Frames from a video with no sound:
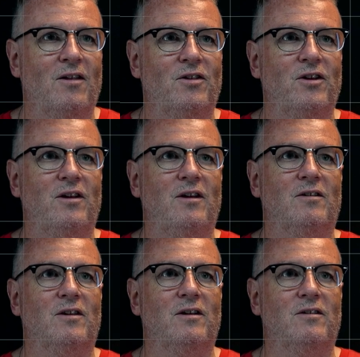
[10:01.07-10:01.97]

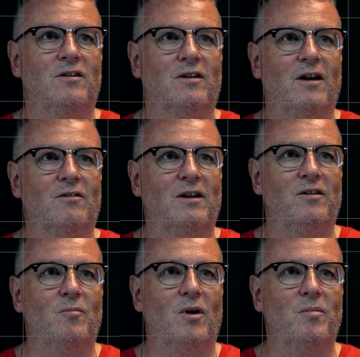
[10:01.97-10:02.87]
the
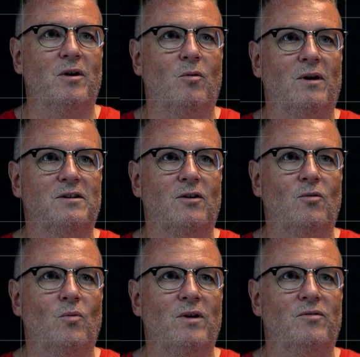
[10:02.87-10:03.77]
calculator might be quite a
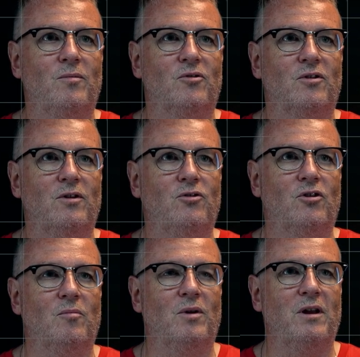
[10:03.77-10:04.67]
long way from the
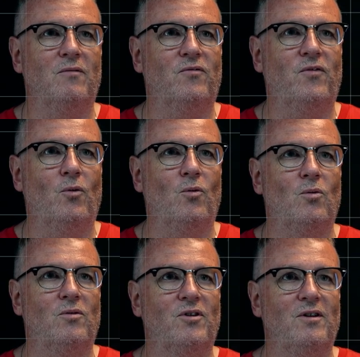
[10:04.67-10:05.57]
solution, but it
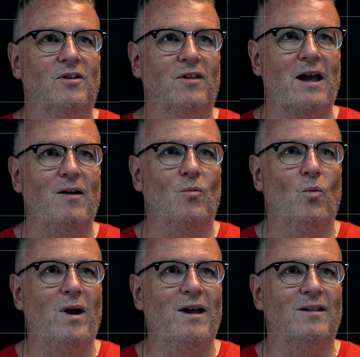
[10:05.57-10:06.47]
falls into that
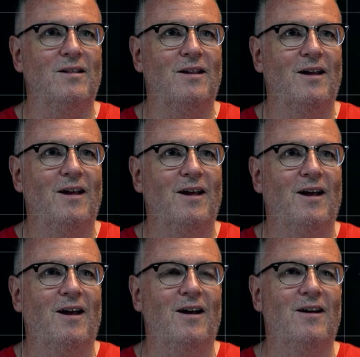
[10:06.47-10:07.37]
well
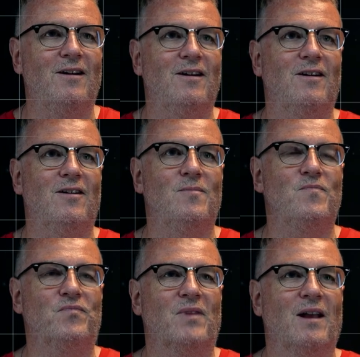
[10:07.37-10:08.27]

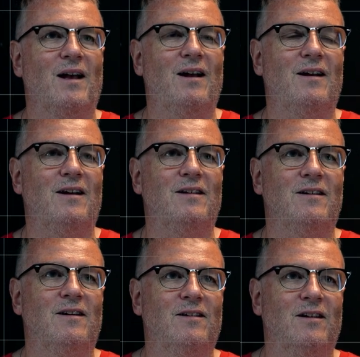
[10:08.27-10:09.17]
and
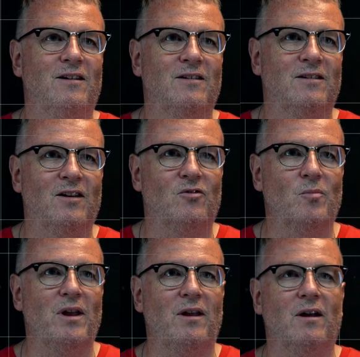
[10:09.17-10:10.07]
gives
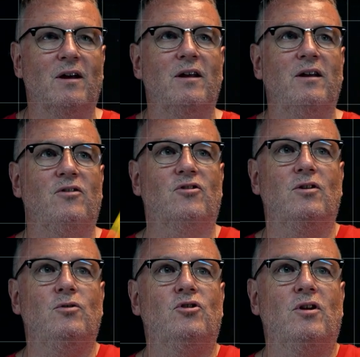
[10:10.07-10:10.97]
me a
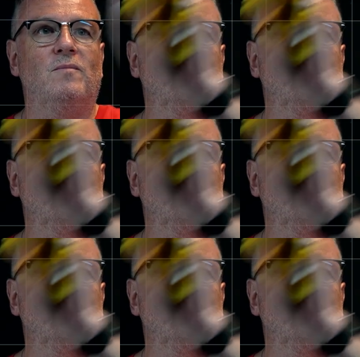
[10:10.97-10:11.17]
solution.